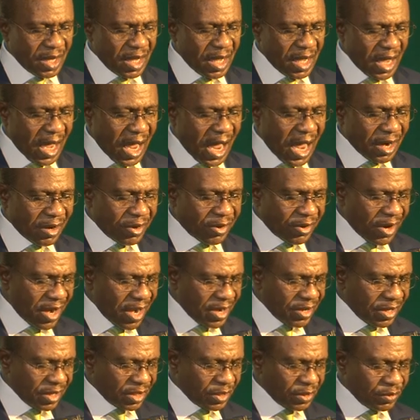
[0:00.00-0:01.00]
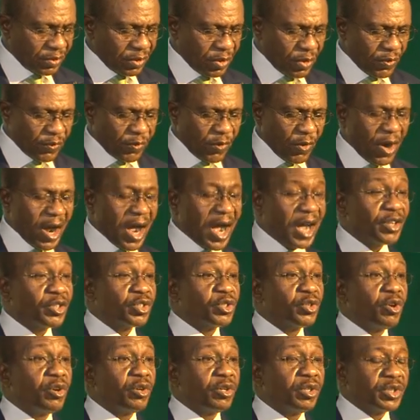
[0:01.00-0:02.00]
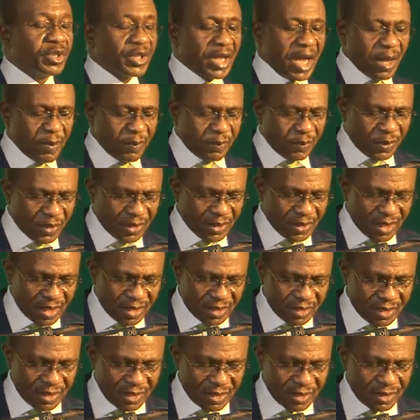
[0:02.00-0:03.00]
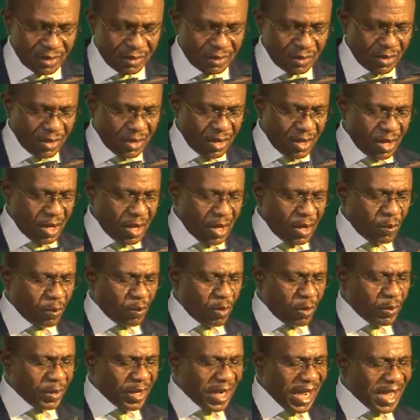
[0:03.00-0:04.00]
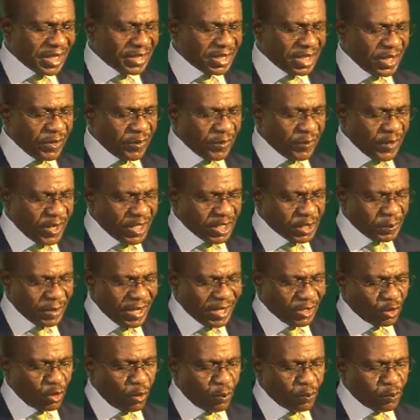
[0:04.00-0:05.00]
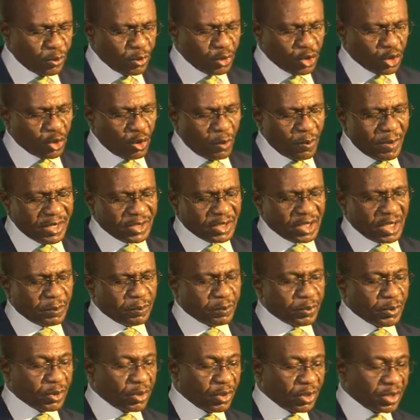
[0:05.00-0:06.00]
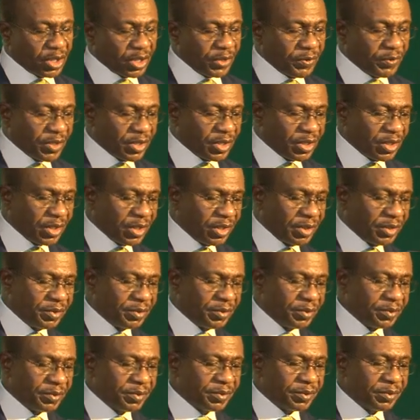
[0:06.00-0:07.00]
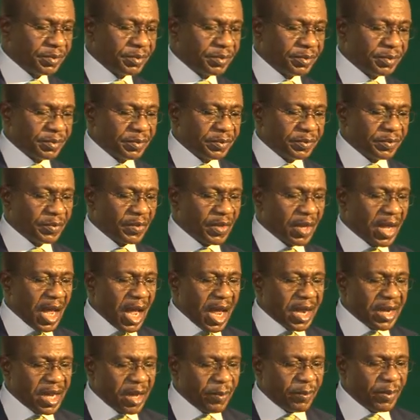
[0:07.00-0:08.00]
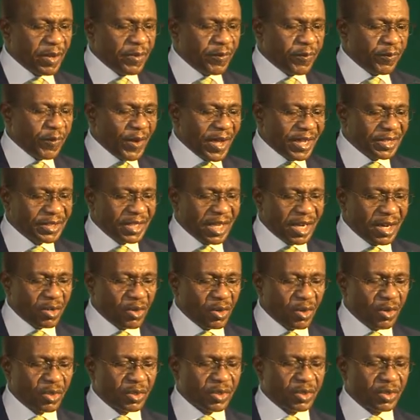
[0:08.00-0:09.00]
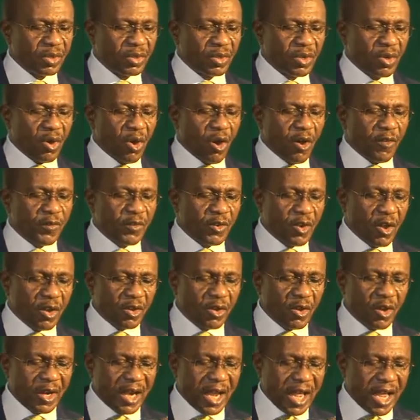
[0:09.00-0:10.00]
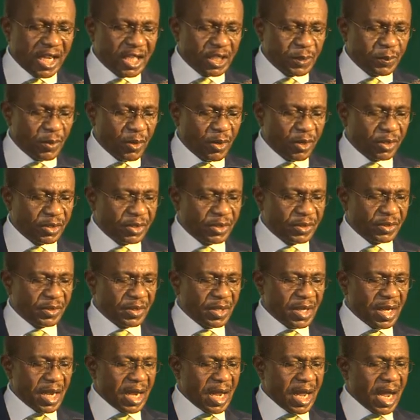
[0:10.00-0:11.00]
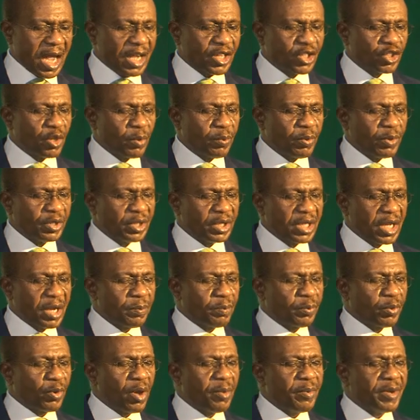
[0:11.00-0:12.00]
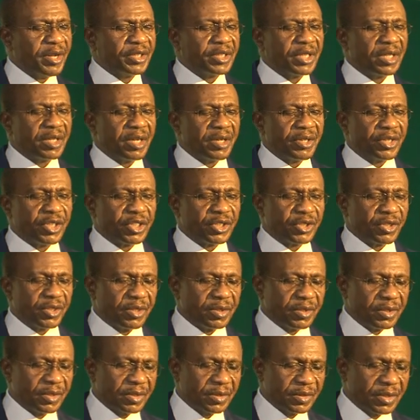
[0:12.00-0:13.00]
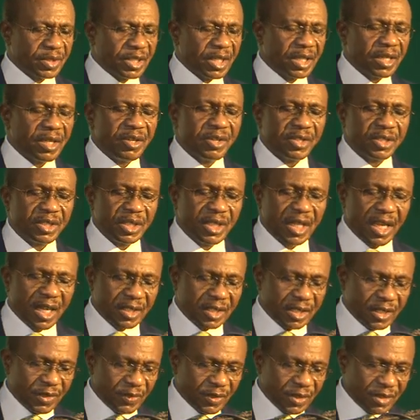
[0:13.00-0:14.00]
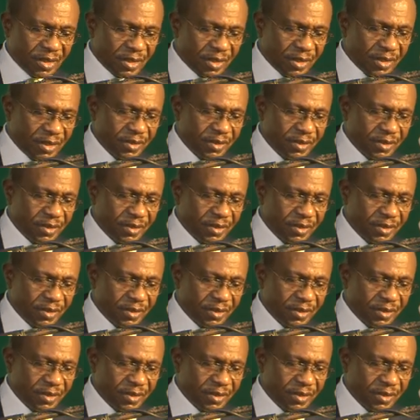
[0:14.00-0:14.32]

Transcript: and credit for households and businesses, mobilizing investment to boost domestic productivity, enabling faster growth of non-oil exports, and supporting employment generating activities.